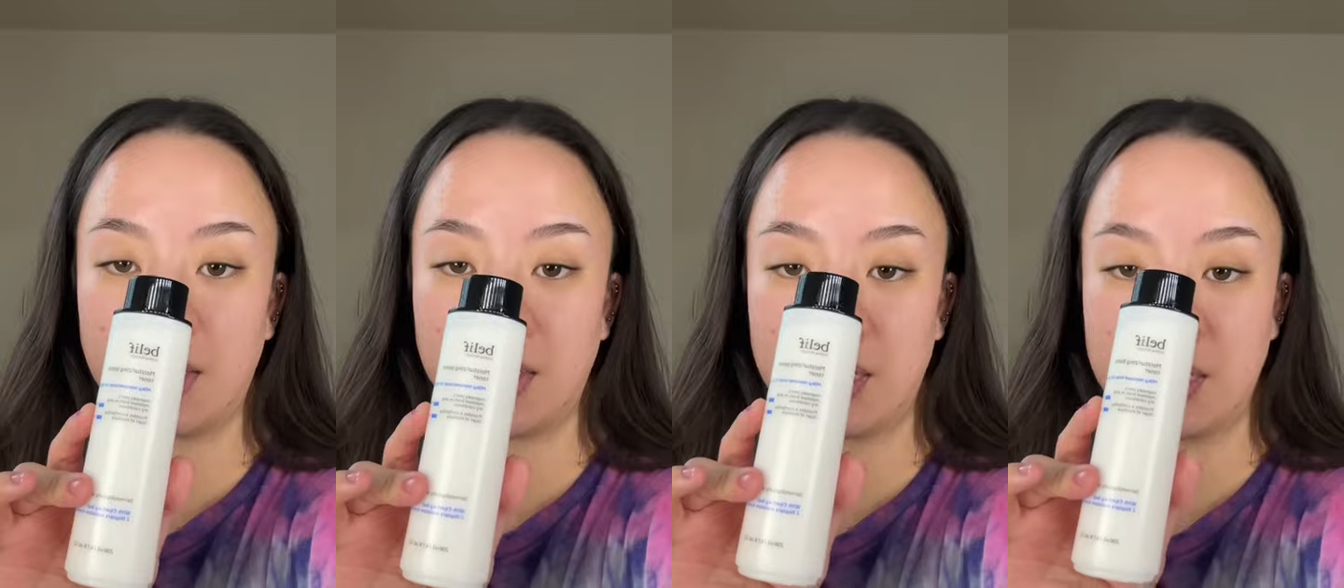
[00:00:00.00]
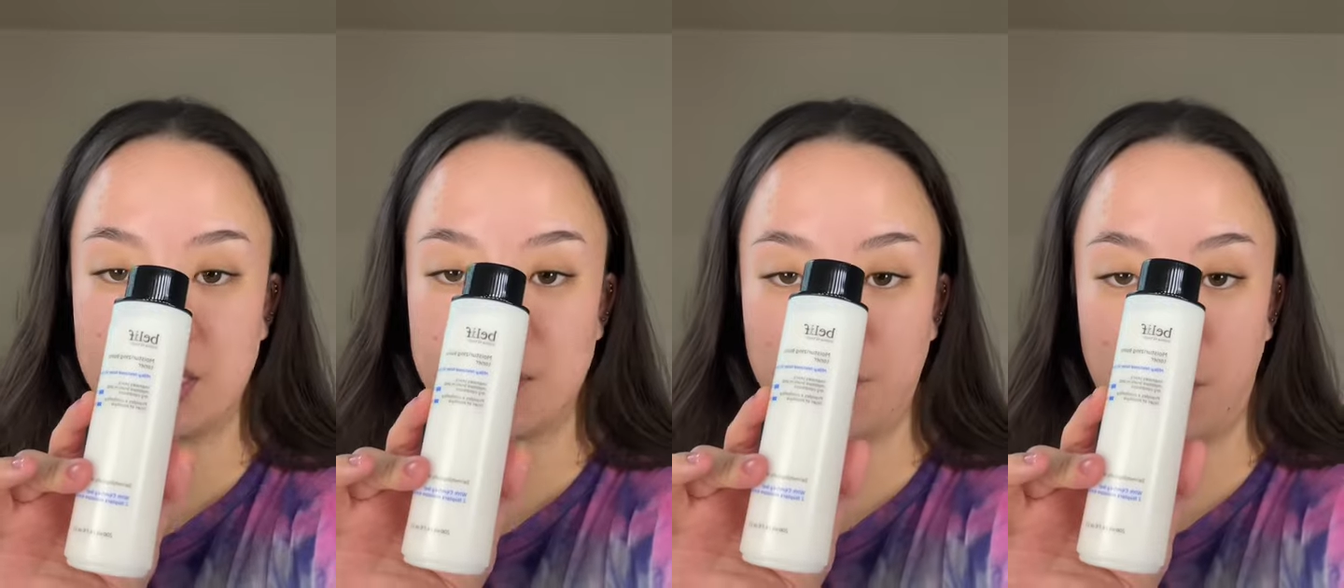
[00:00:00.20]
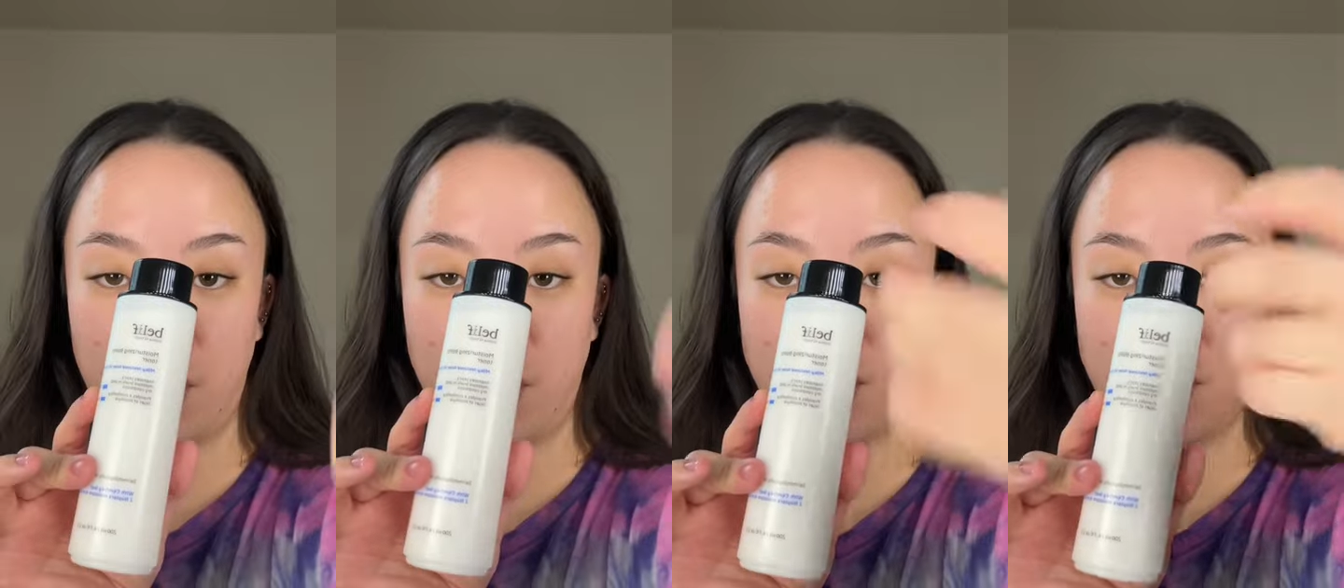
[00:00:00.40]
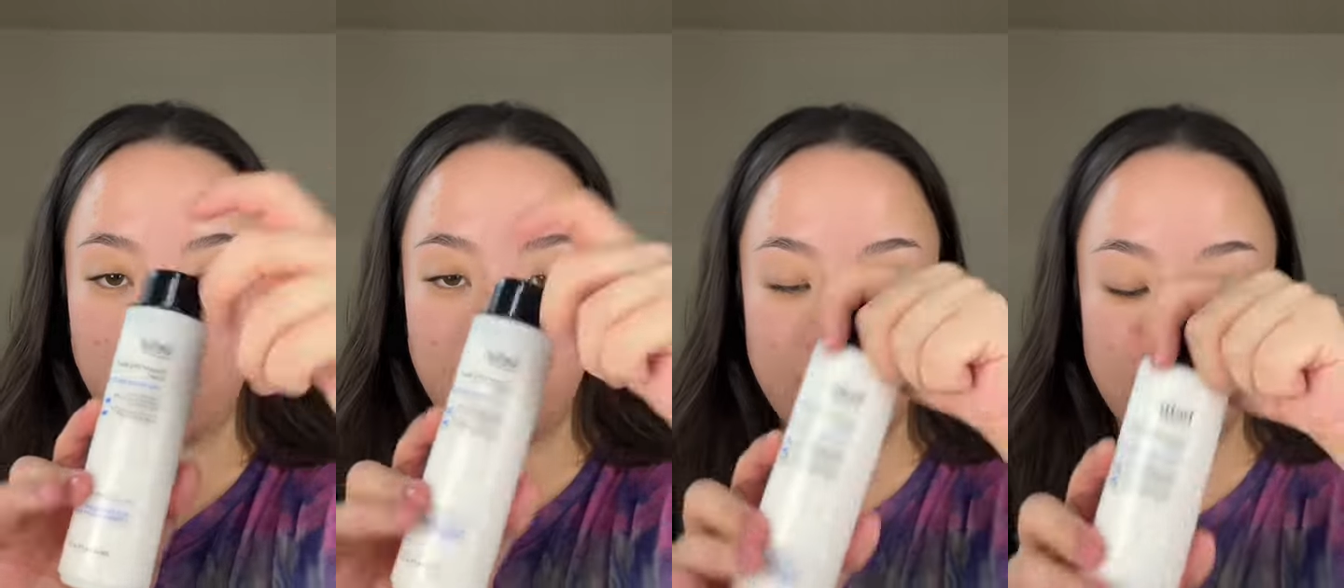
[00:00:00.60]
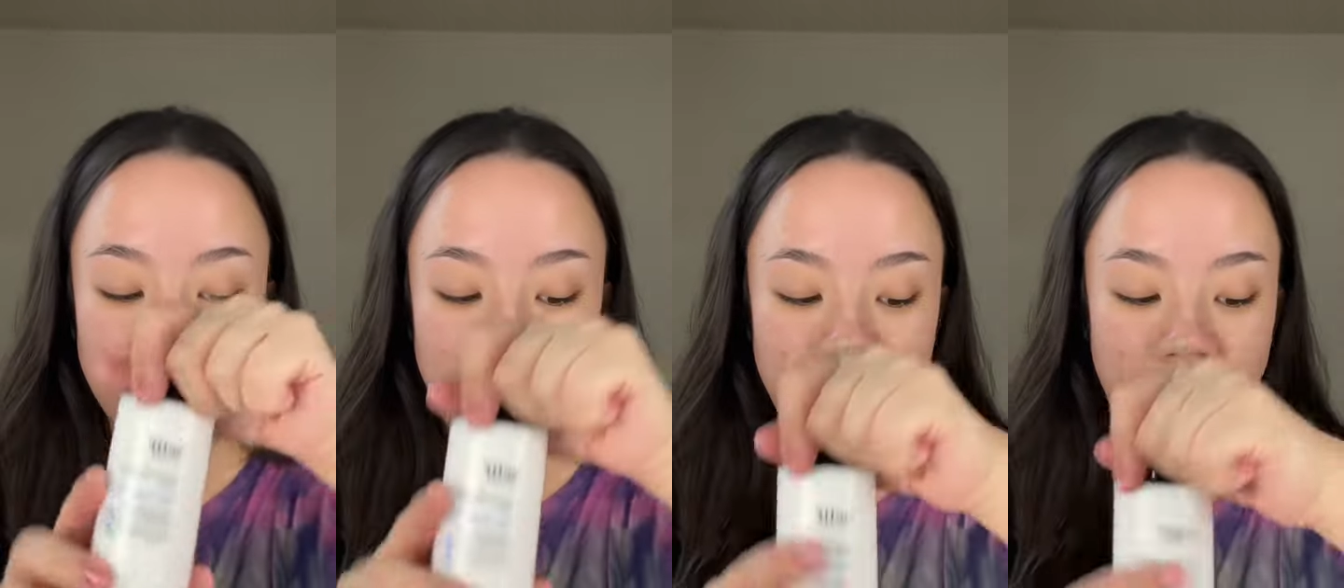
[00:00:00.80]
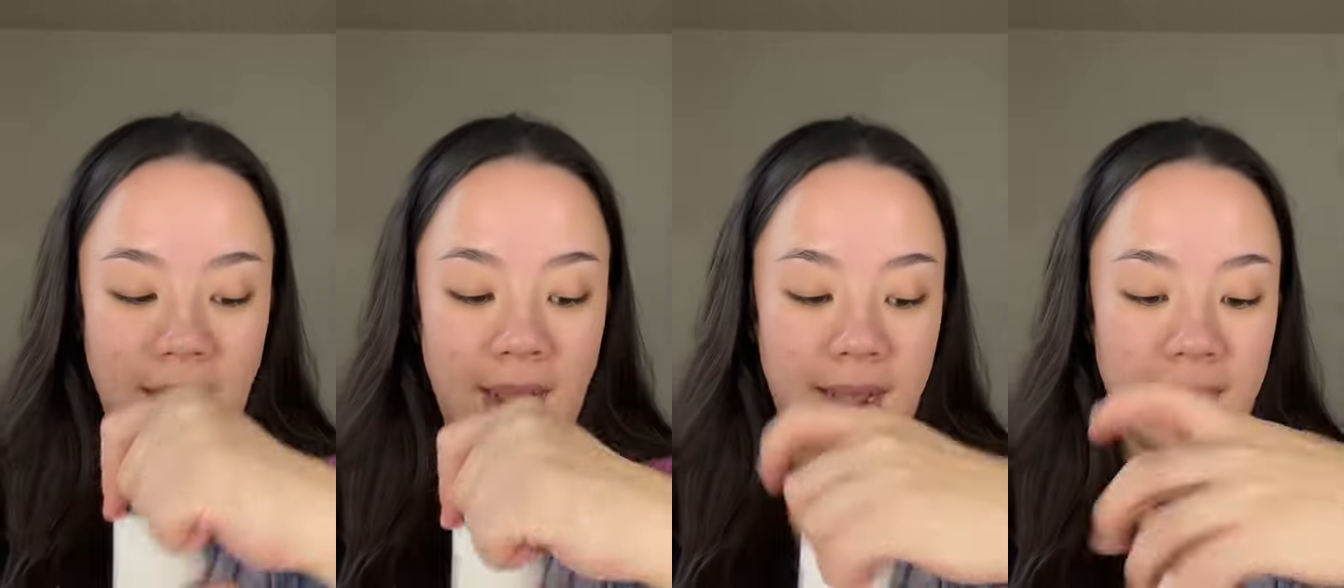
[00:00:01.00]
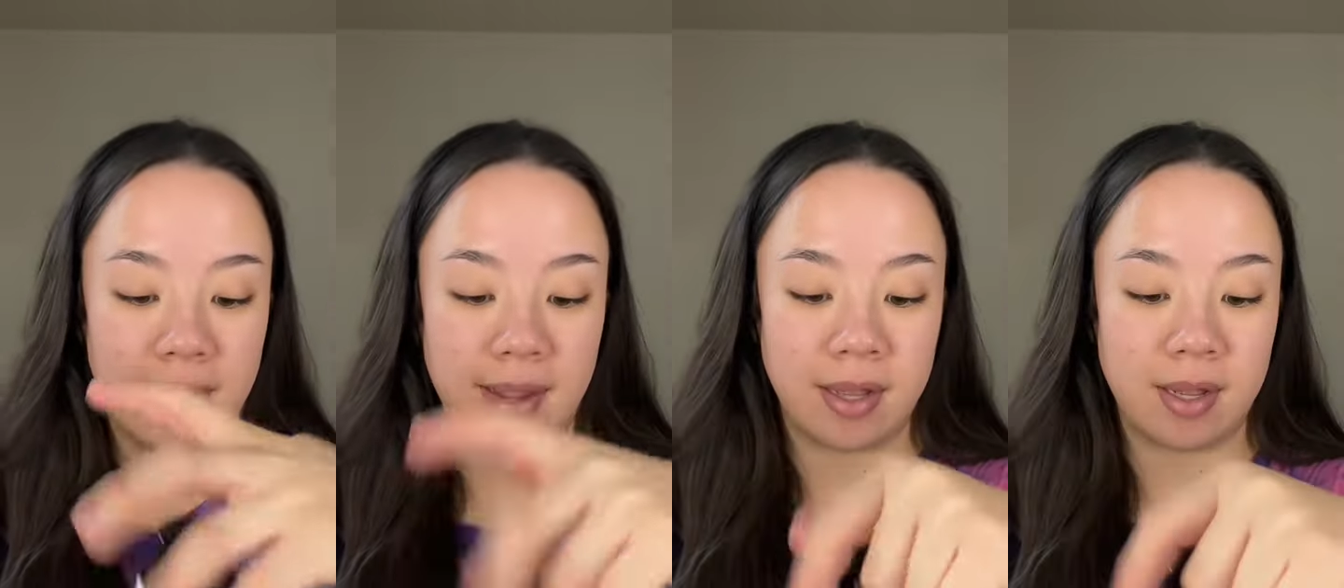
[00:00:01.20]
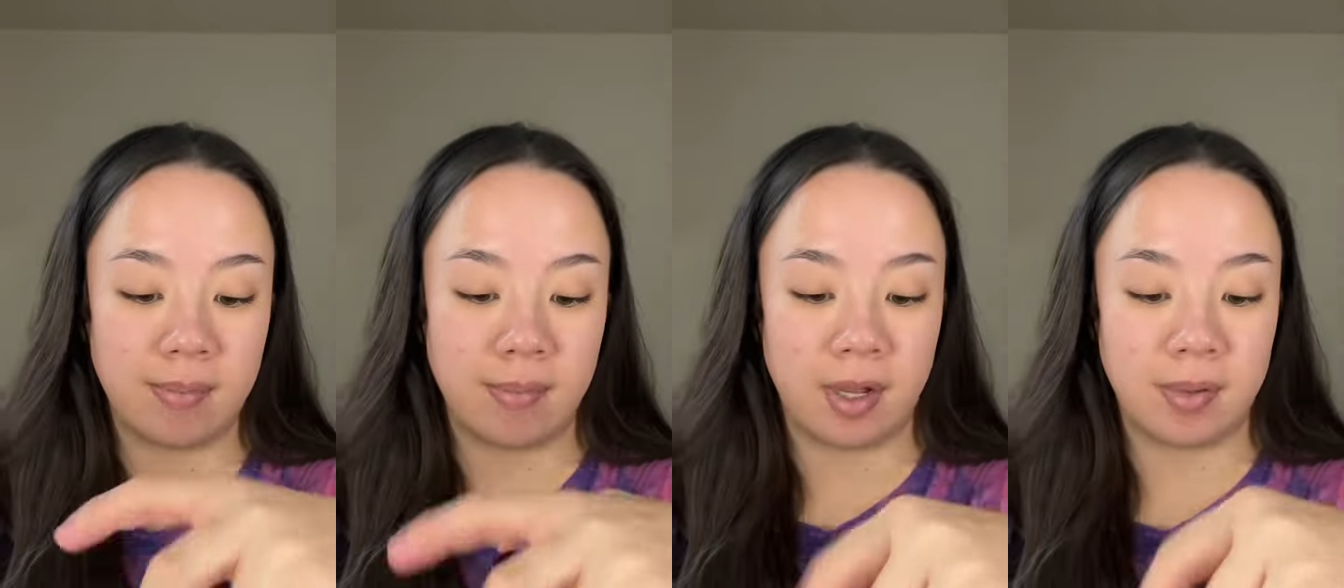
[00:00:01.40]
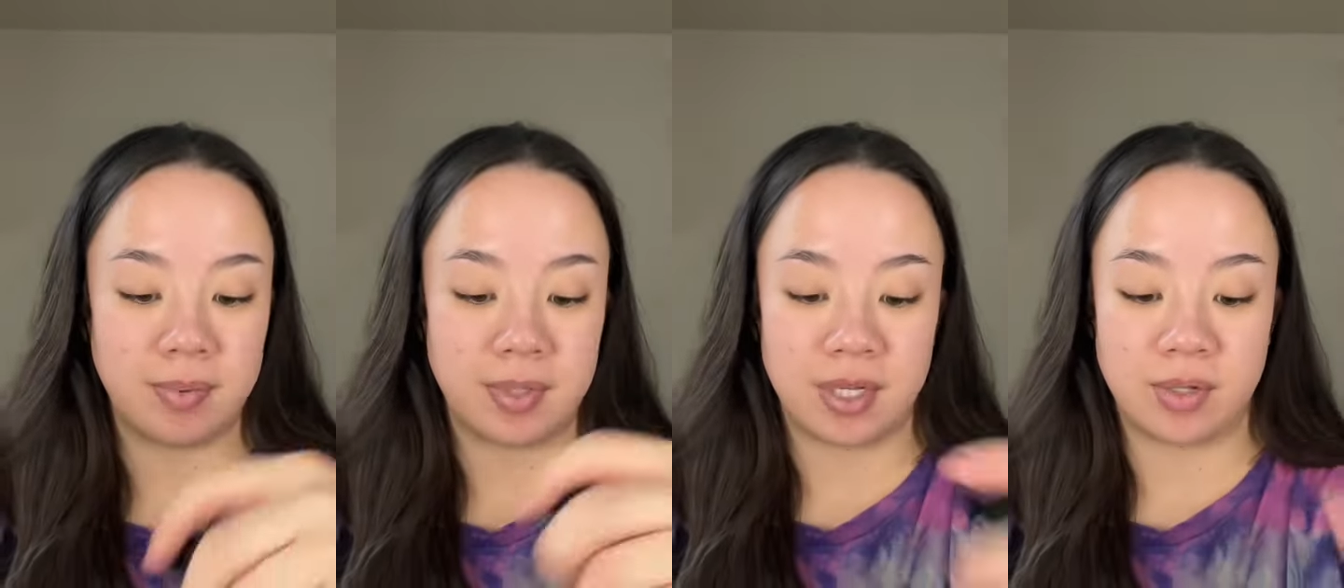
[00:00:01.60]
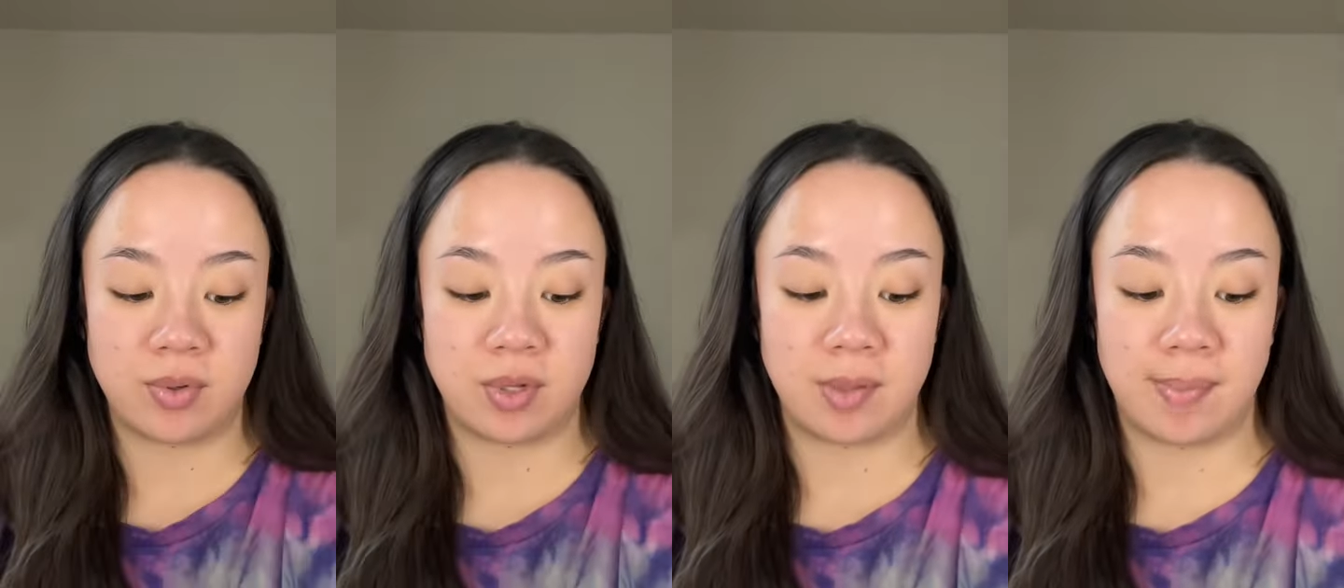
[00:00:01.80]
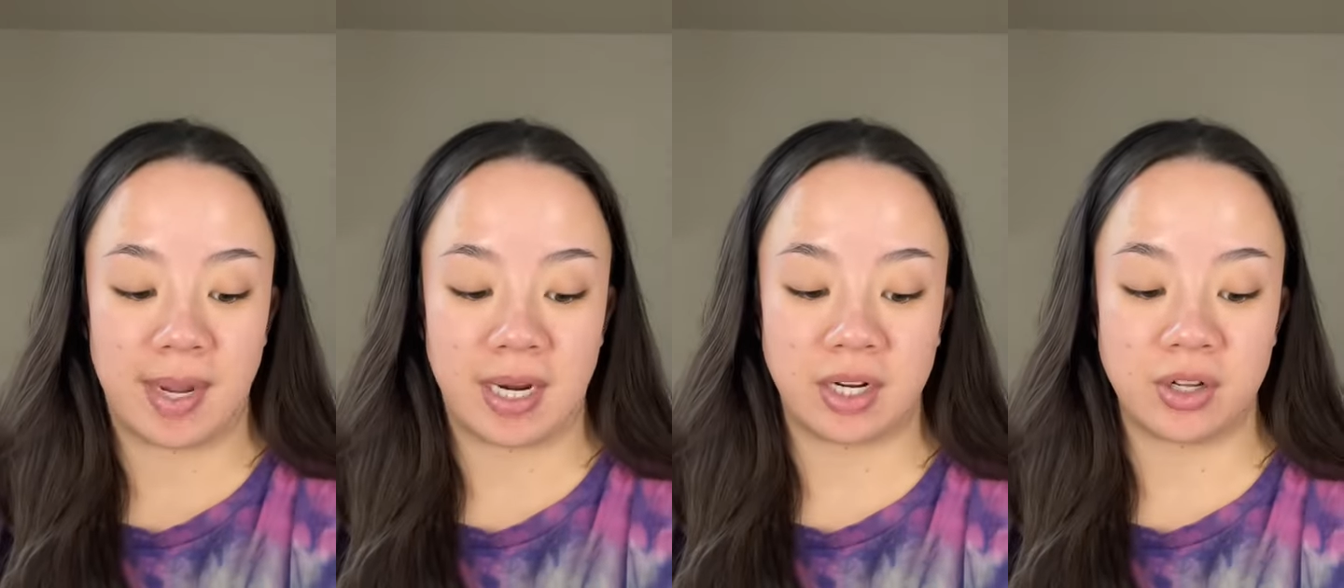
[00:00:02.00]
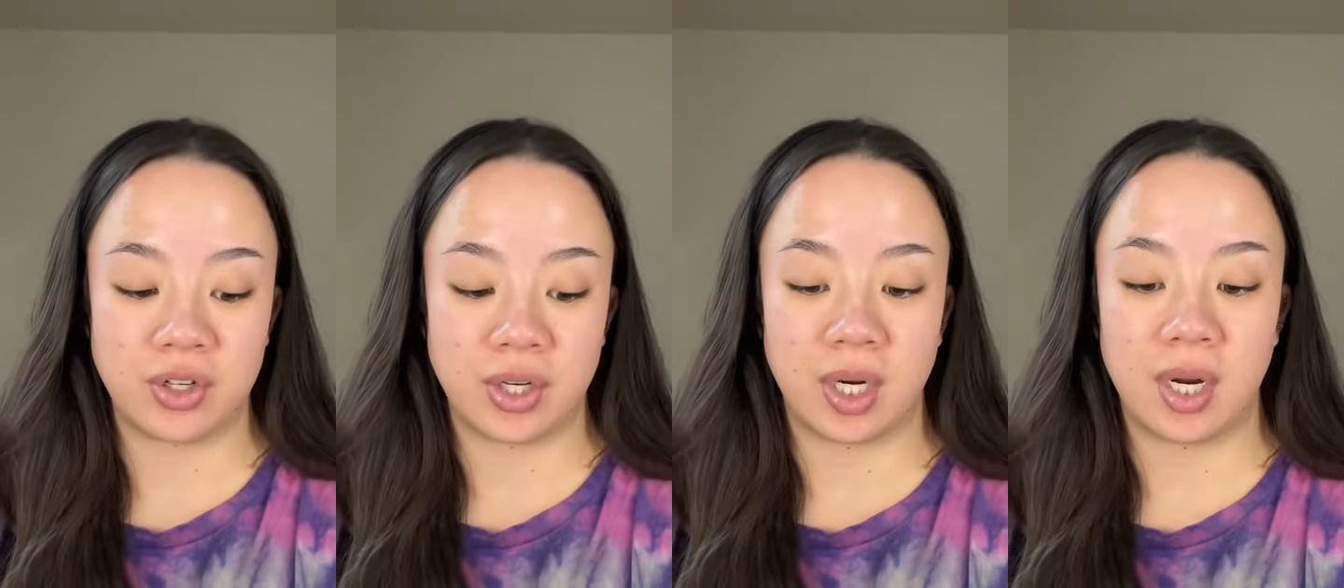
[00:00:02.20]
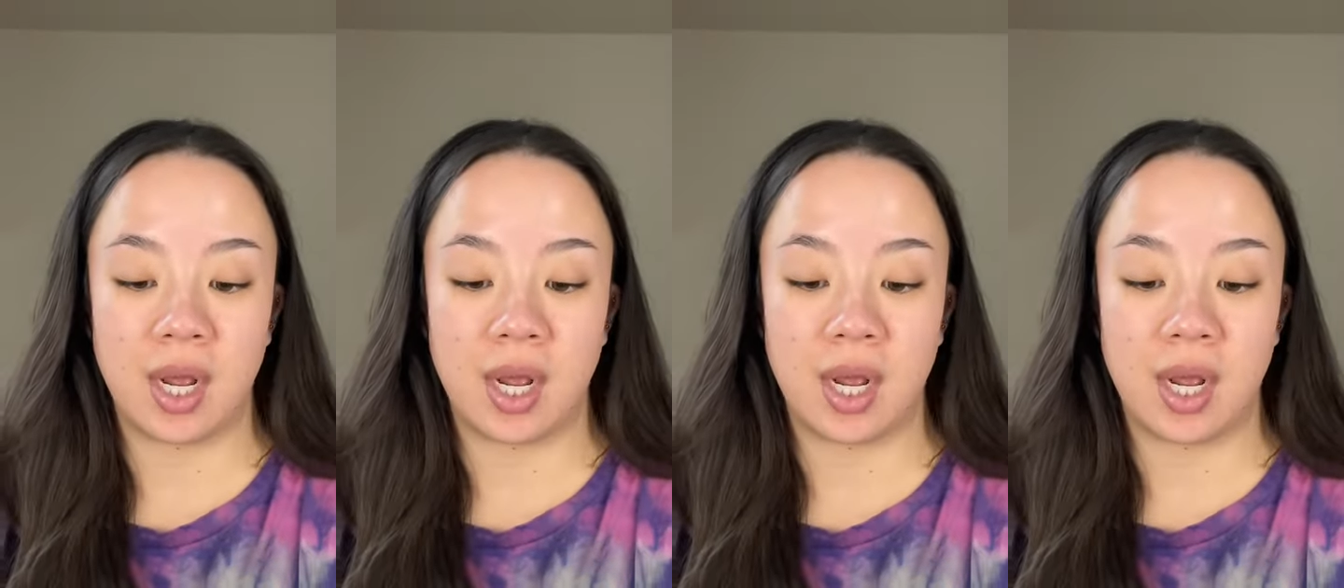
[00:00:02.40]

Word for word: This bottle, I am obsessed with packaging.